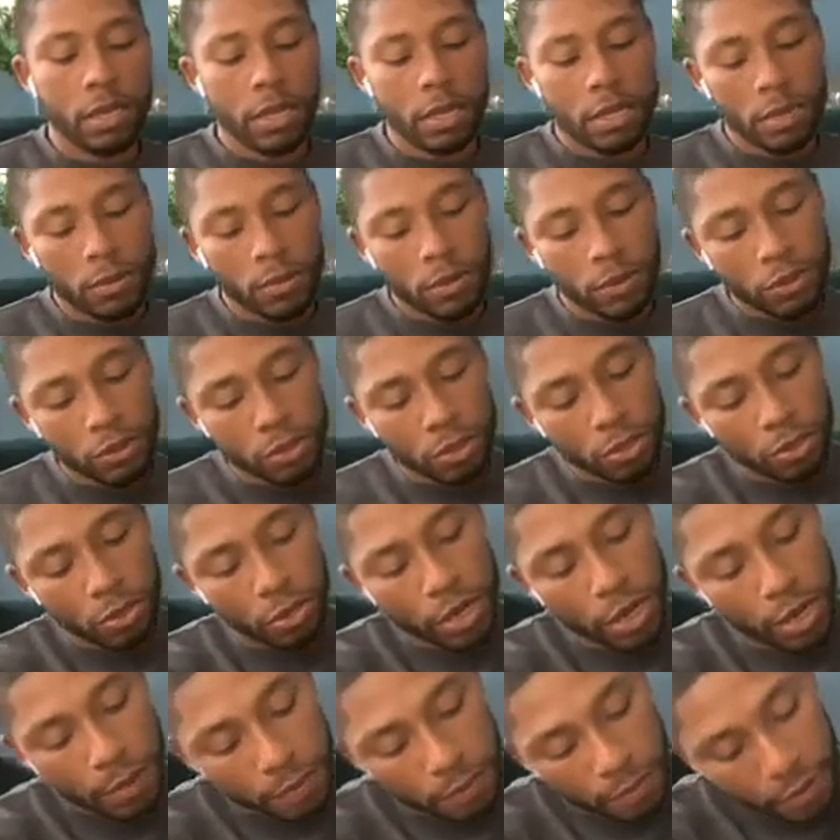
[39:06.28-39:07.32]
Then we're going to draw
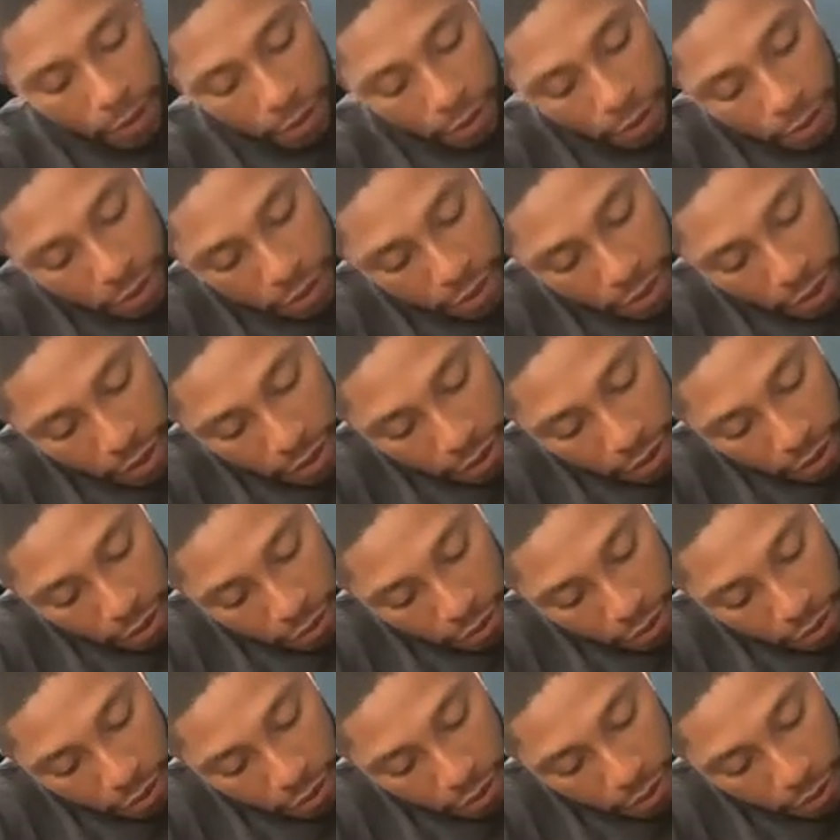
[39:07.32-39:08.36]
a bigger C
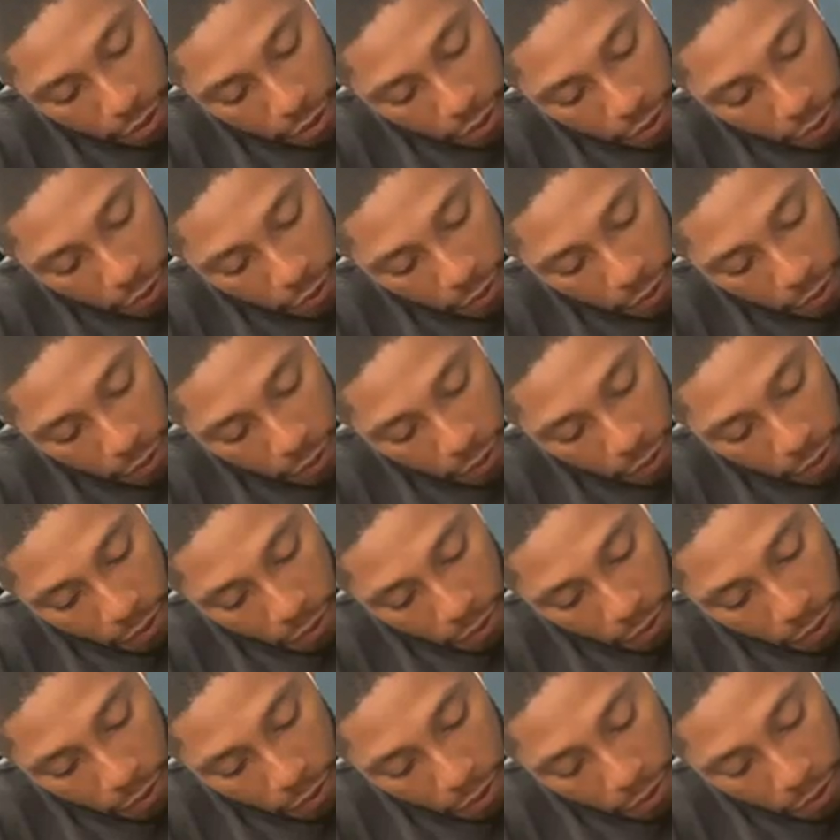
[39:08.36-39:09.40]

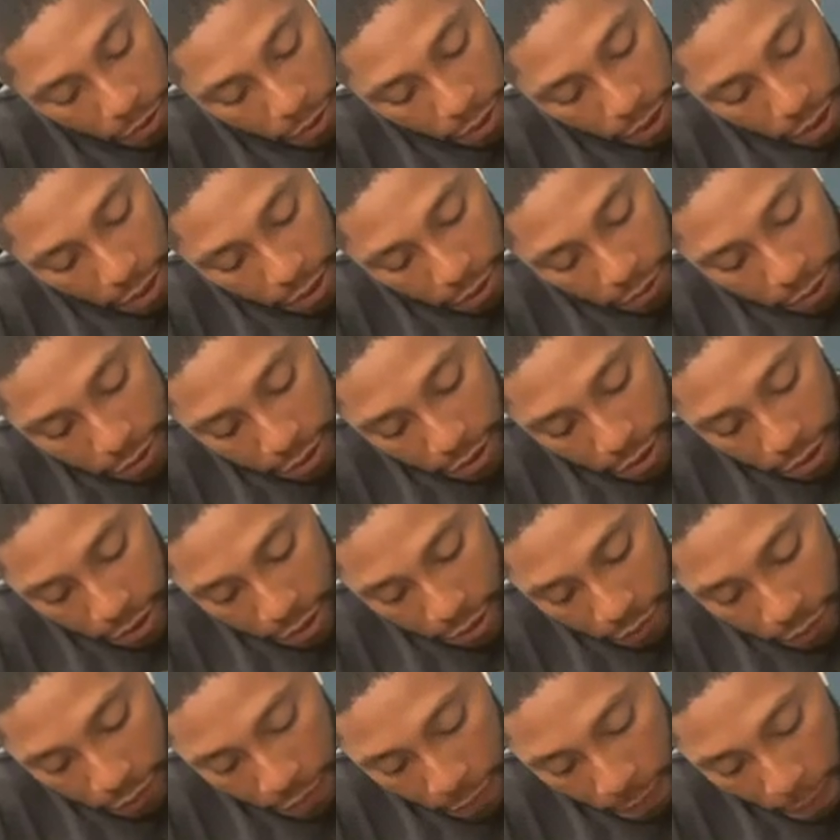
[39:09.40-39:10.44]
on the outside
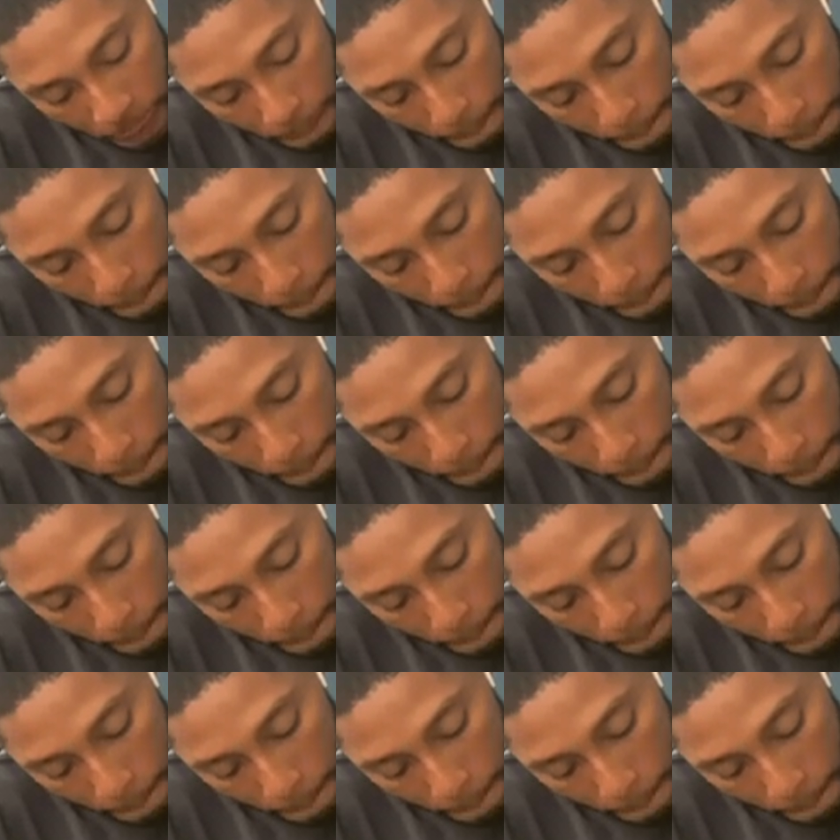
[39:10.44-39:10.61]
of it.